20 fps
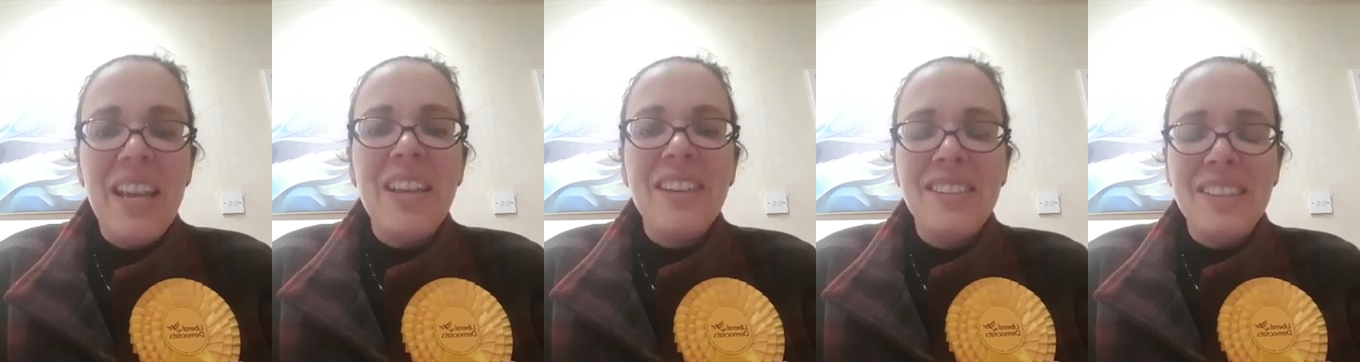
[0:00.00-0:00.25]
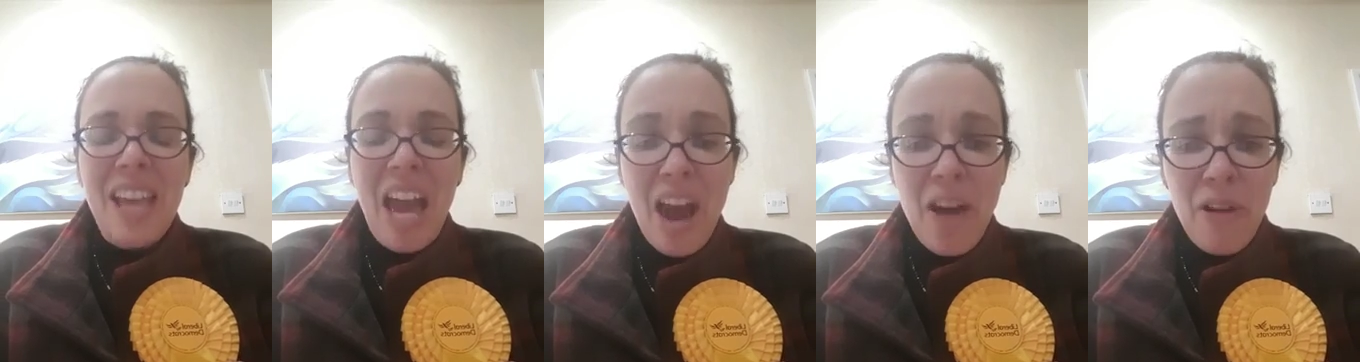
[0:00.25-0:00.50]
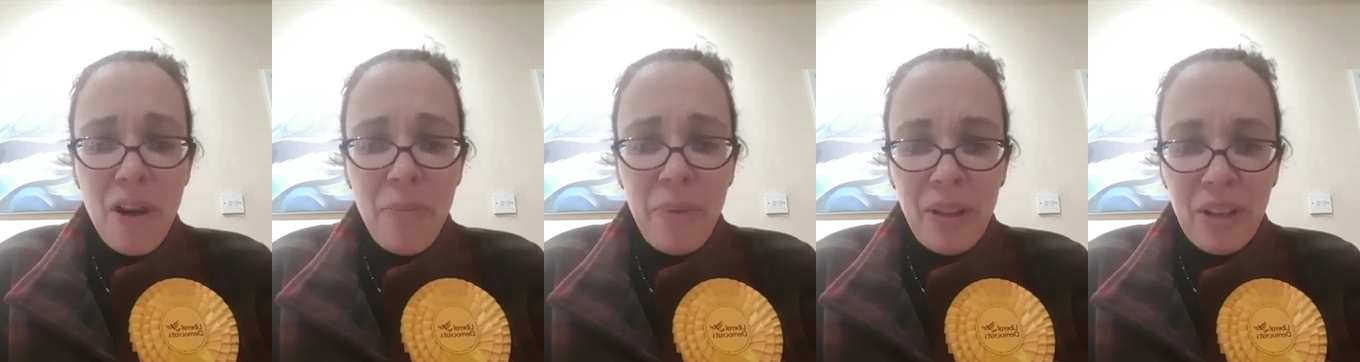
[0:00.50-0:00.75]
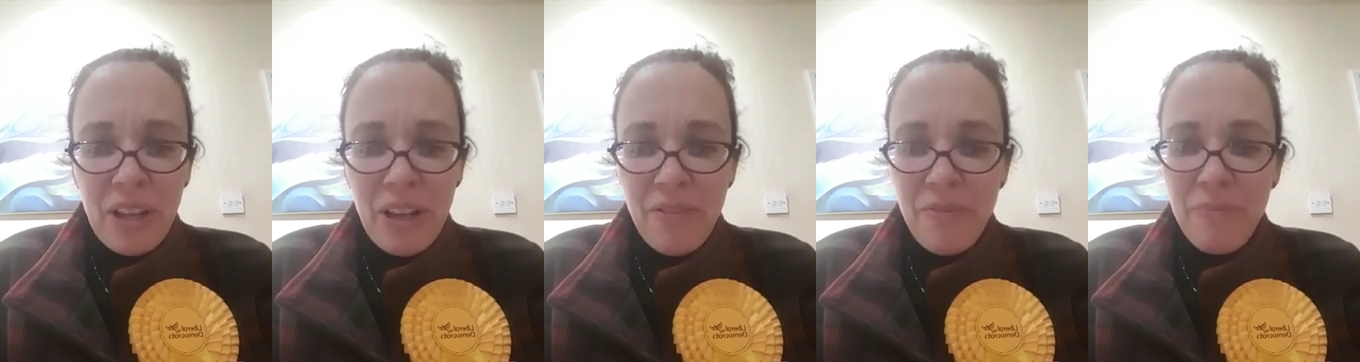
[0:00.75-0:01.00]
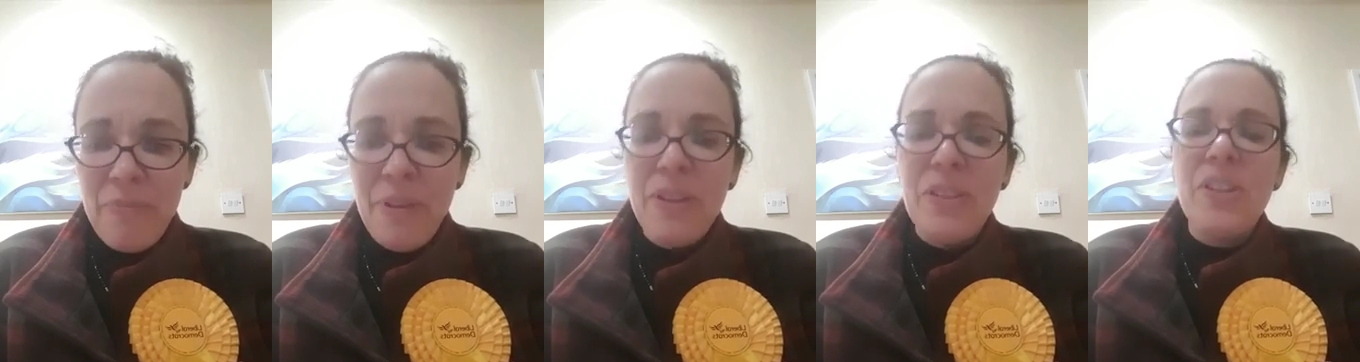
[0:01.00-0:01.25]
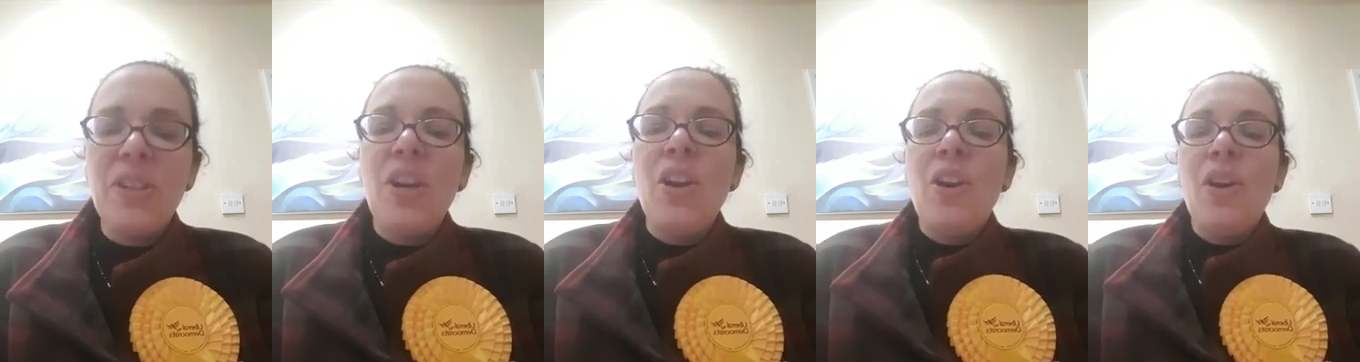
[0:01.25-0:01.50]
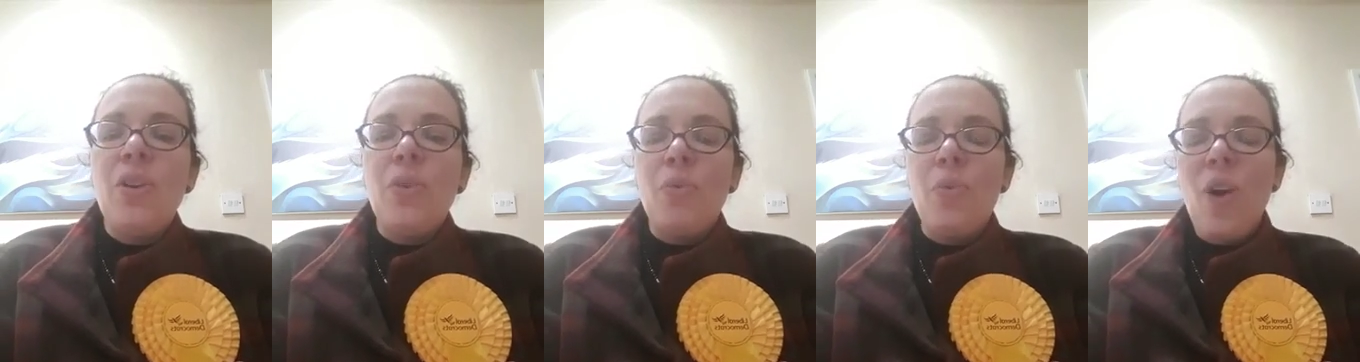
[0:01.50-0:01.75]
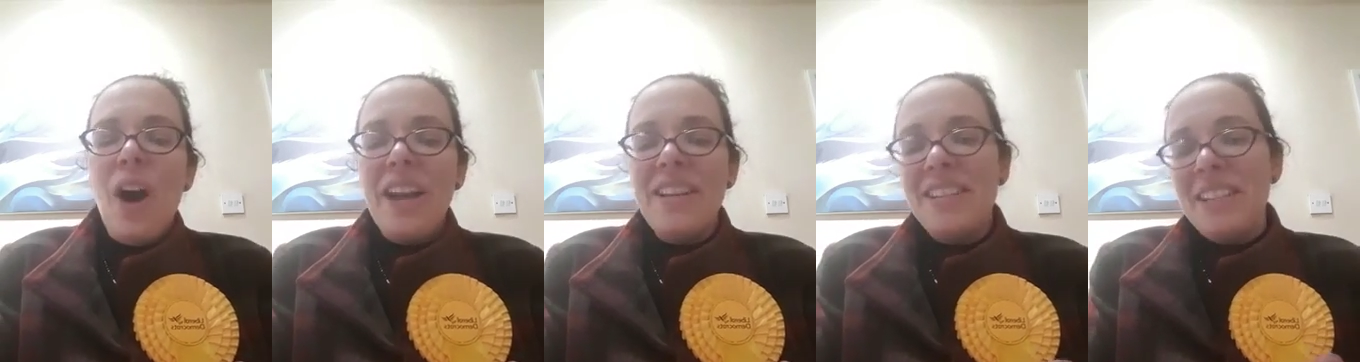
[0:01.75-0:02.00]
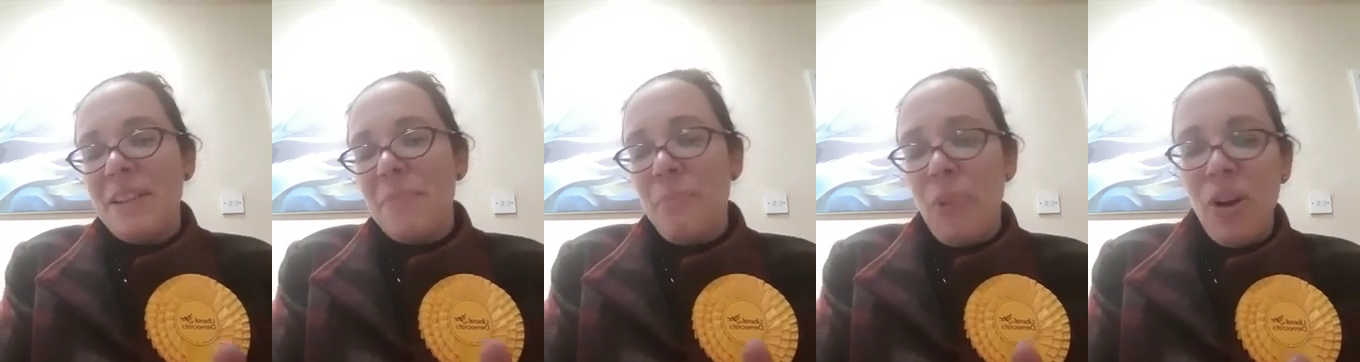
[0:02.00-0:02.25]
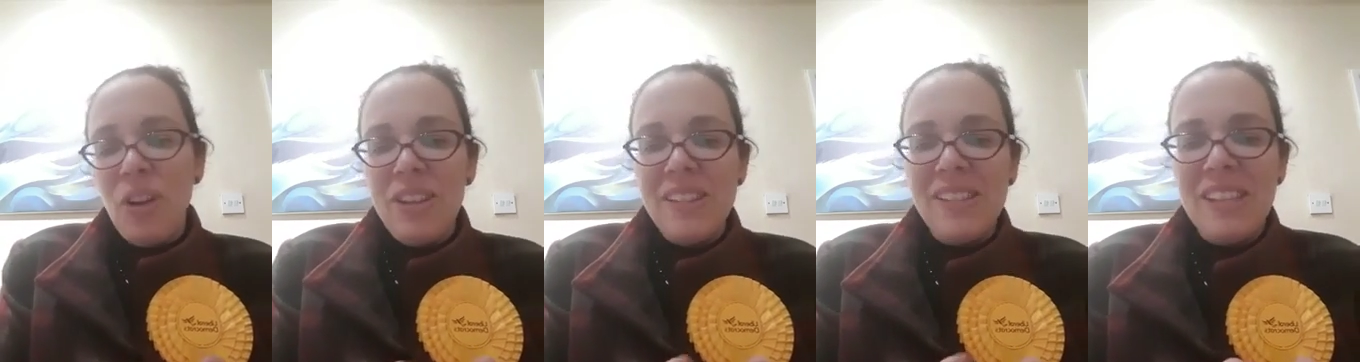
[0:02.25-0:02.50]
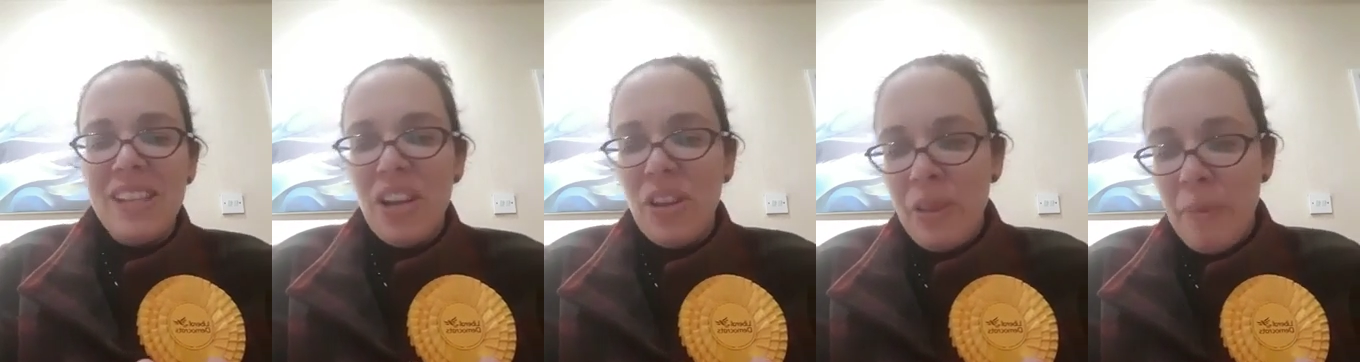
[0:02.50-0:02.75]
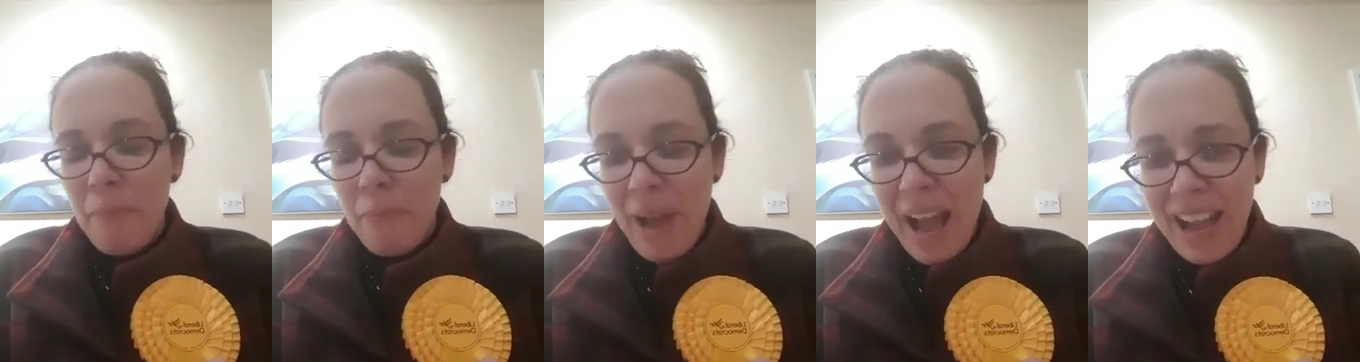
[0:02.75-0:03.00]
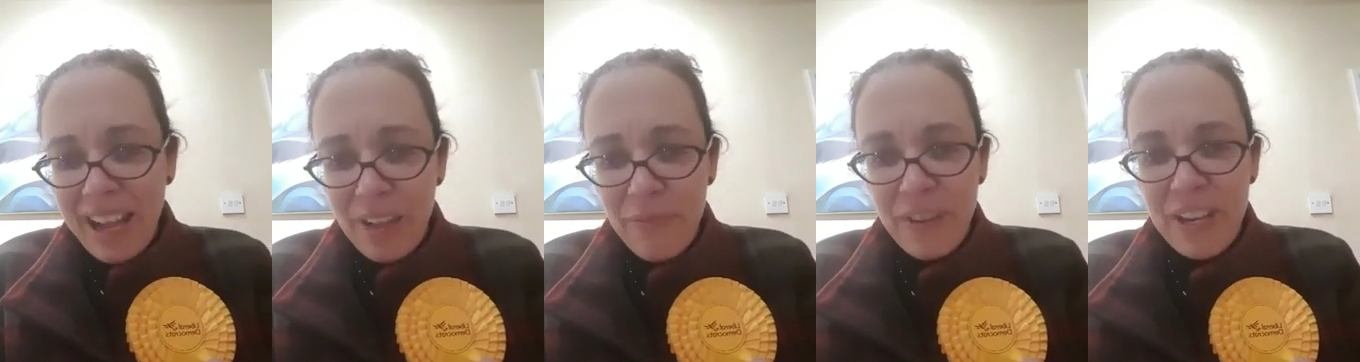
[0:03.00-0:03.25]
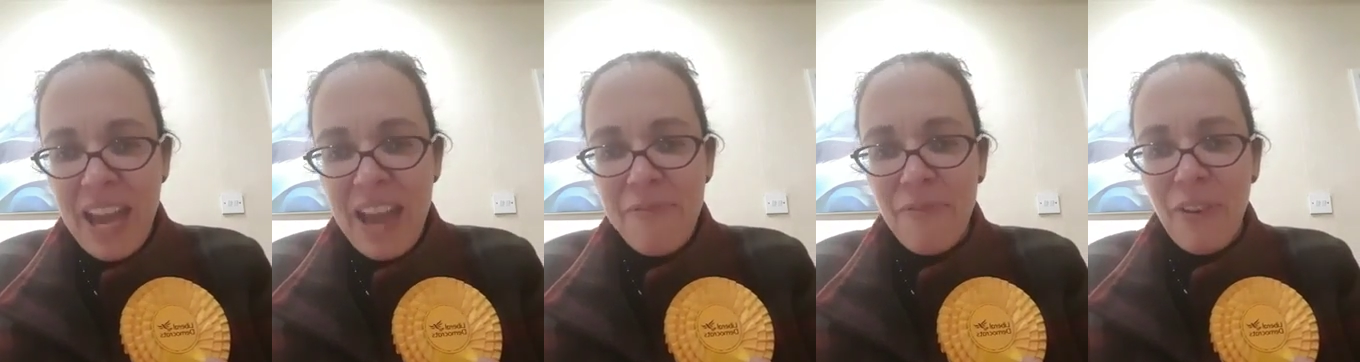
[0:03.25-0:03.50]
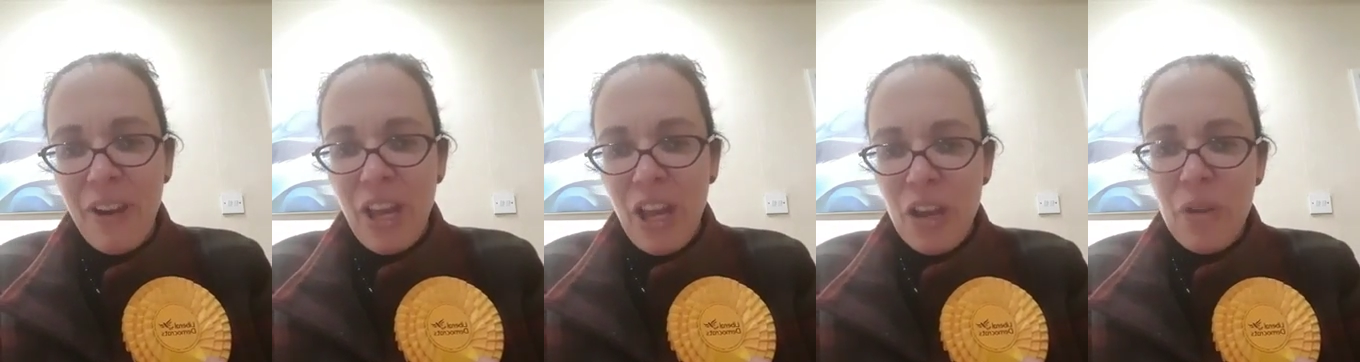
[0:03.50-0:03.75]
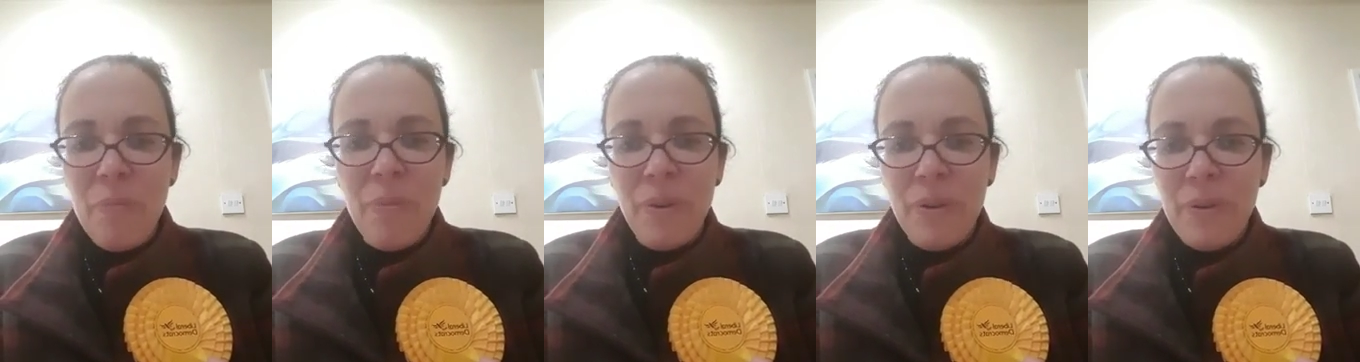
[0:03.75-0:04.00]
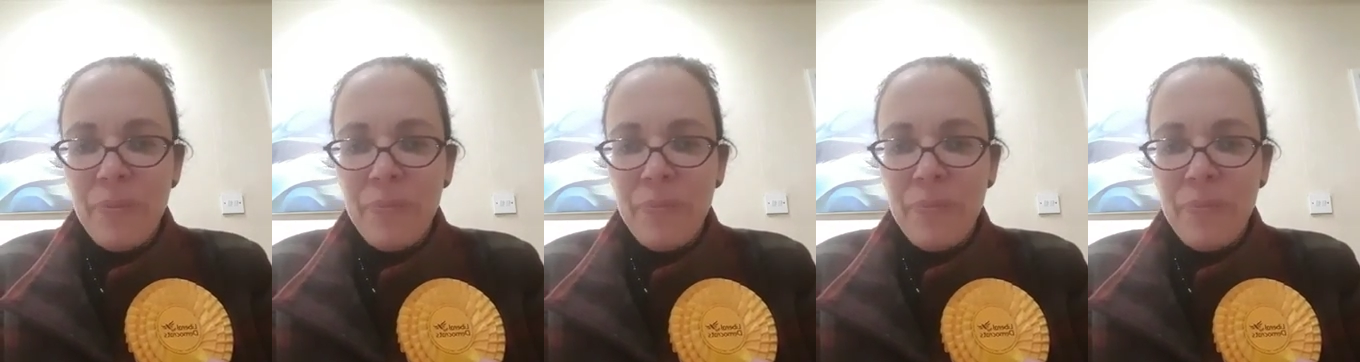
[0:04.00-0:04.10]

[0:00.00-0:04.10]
Terrible government, writing policy on the back of an envelope.